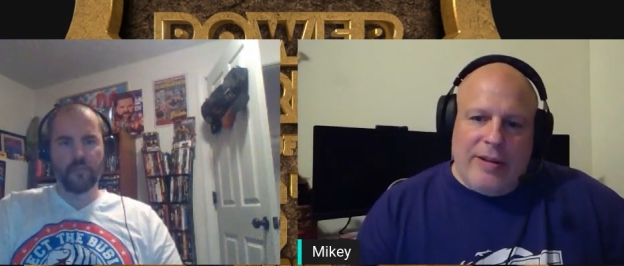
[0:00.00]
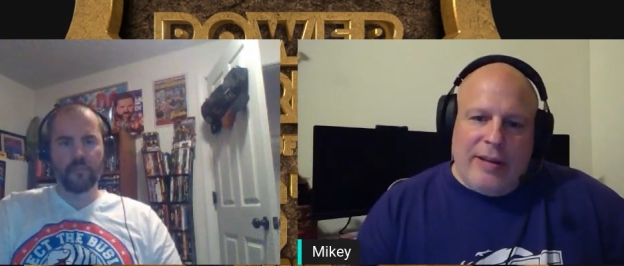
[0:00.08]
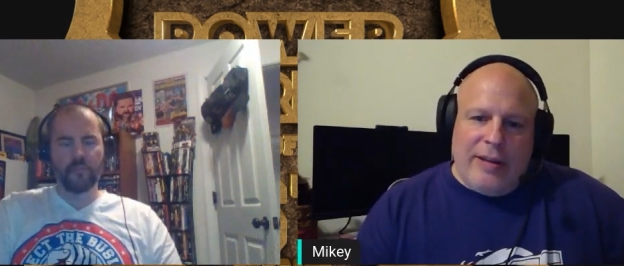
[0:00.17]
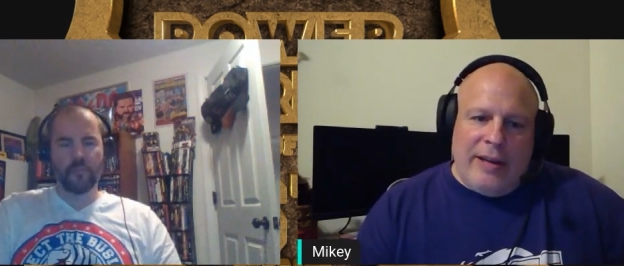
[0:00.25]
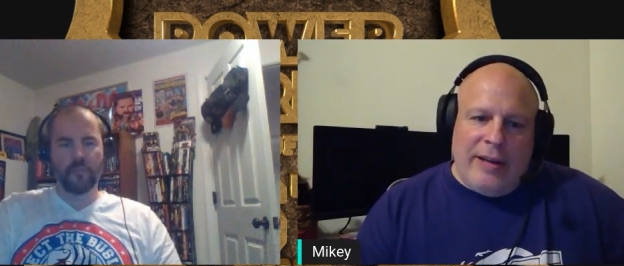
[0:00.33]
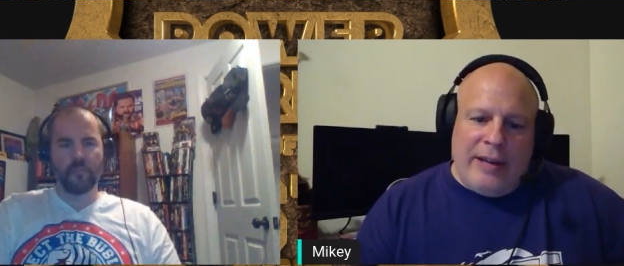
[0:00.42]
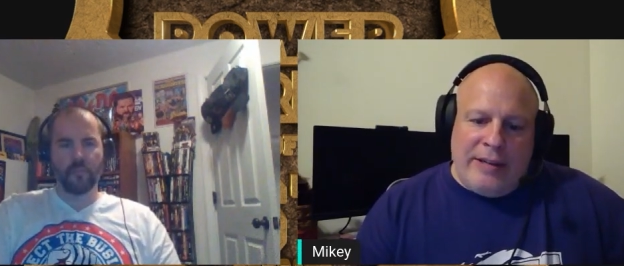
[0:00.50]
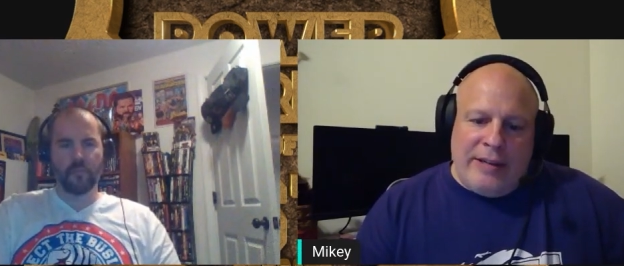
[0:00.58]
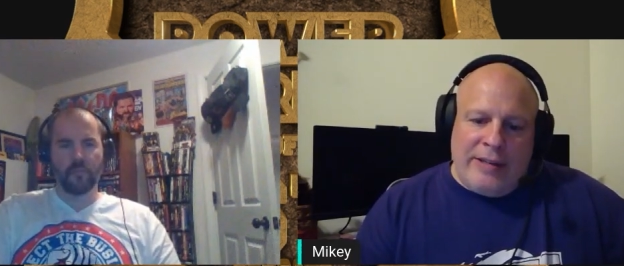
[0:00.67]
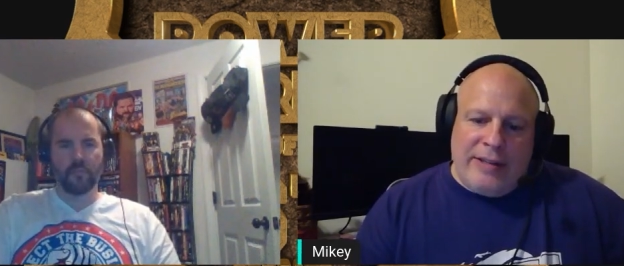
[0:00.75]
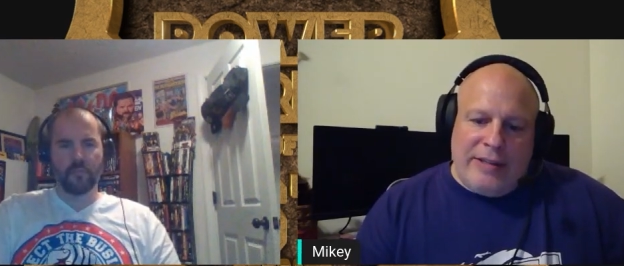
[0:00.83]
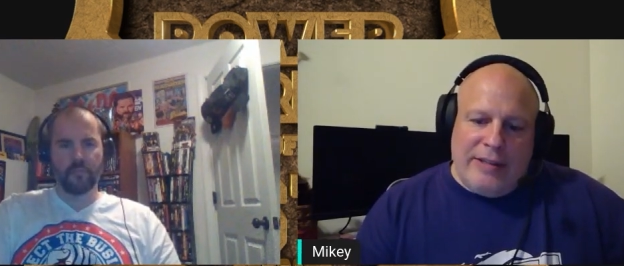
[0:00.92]
Speaker 1: And
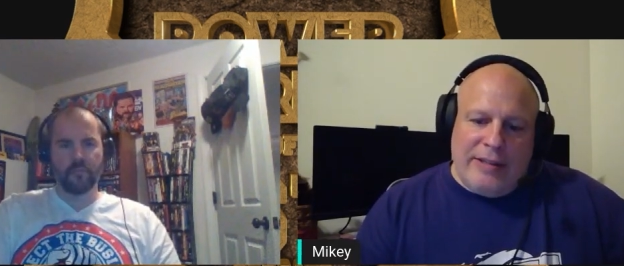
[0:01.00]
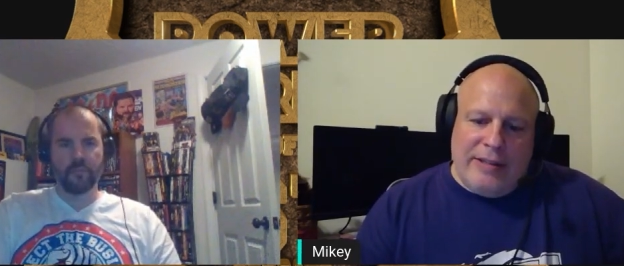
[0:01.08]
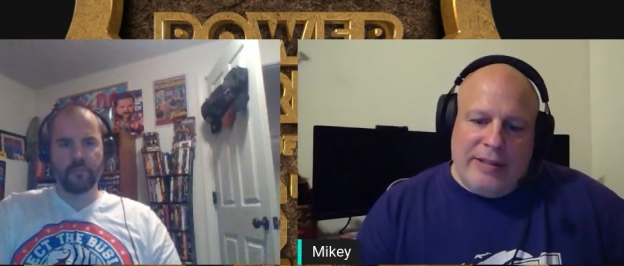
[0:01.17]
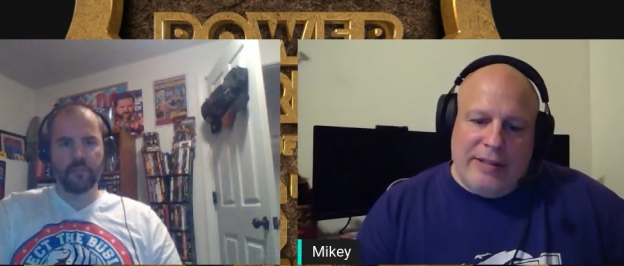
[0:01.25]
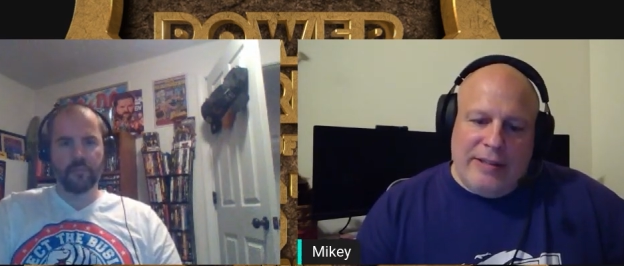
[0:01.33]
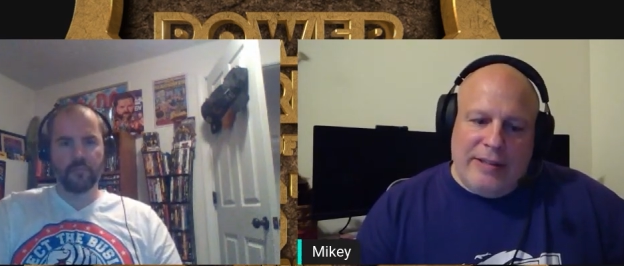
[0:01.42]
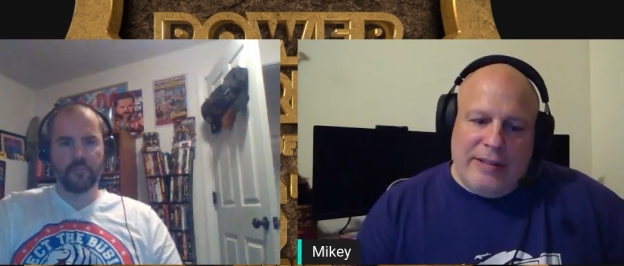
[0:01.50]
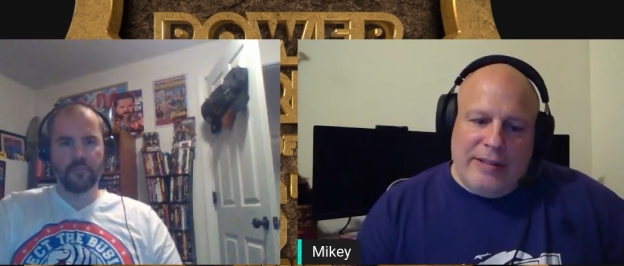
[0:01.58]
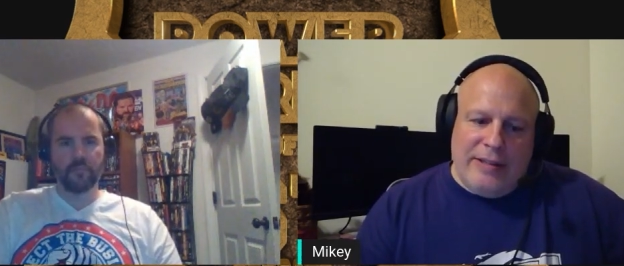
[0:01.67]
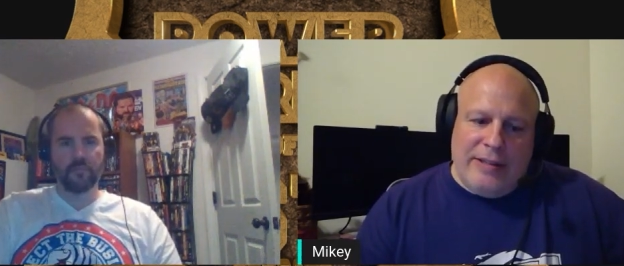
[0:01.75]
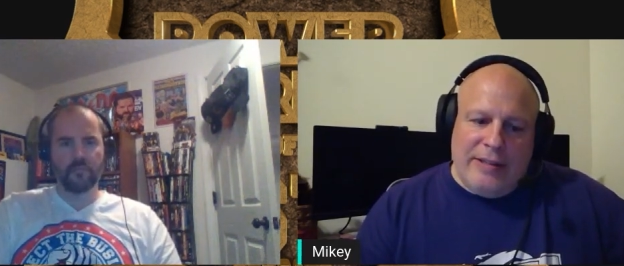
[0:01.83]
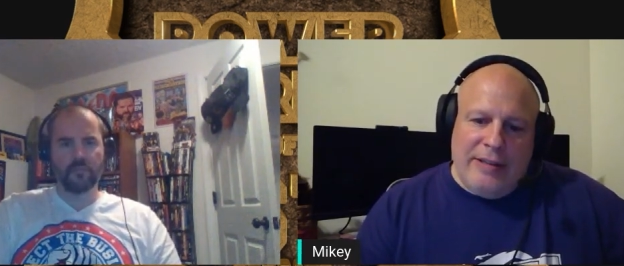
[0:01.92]

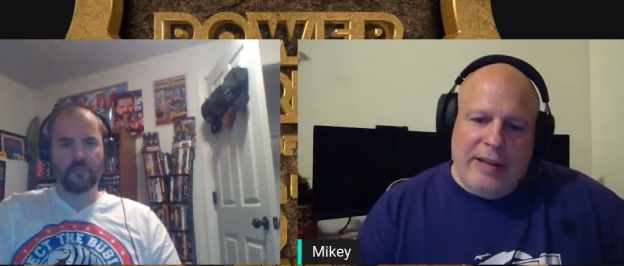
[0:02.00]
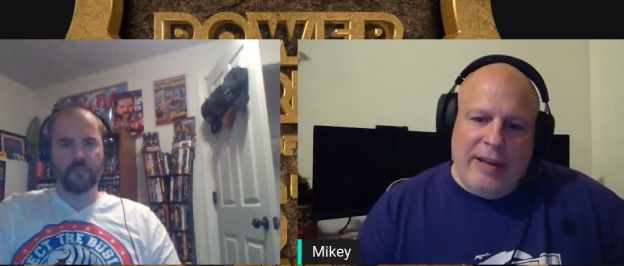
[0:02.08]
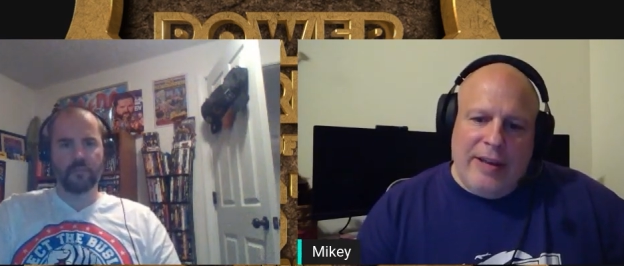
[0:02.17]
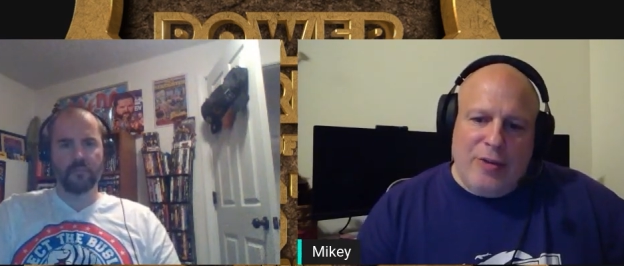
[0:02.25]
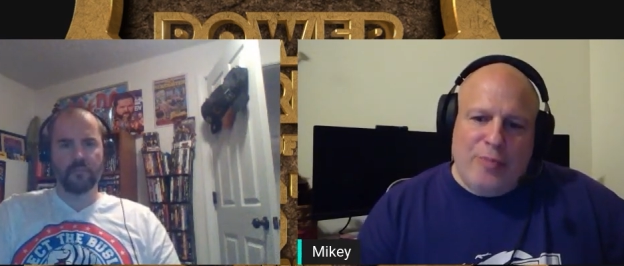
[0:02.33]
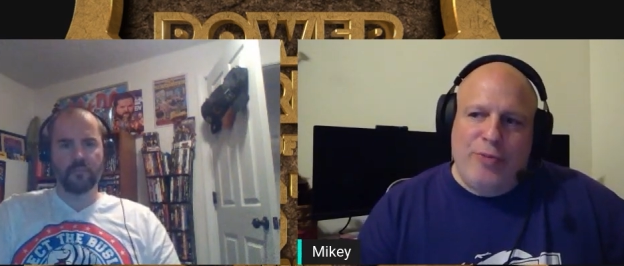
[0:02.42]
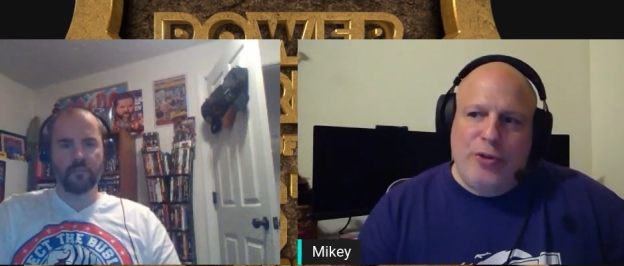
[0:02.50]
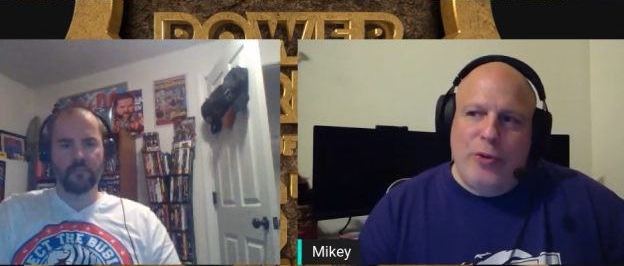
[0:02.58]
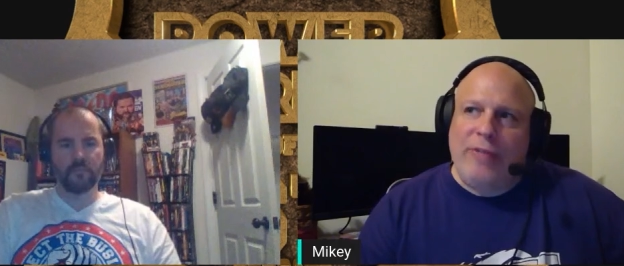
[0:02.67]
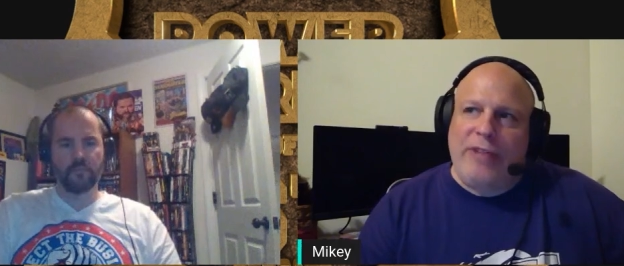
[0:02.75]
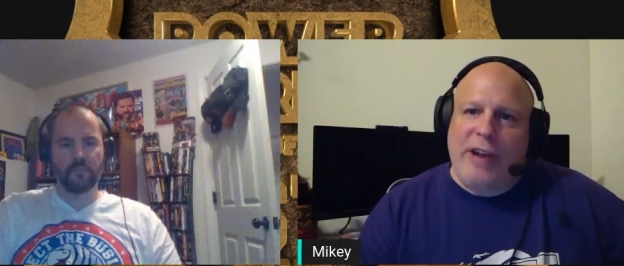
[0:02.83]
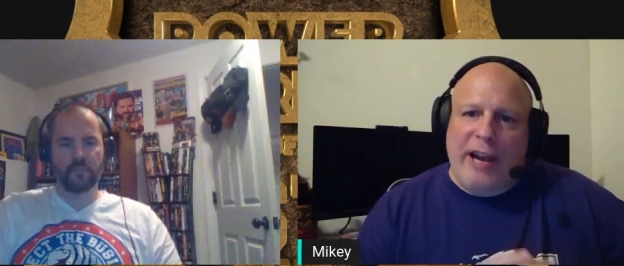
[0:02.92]
yeah, as soon
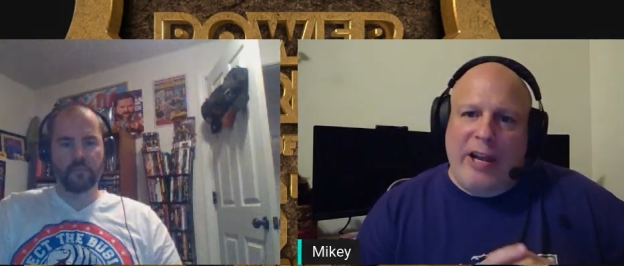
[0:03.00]
after that, I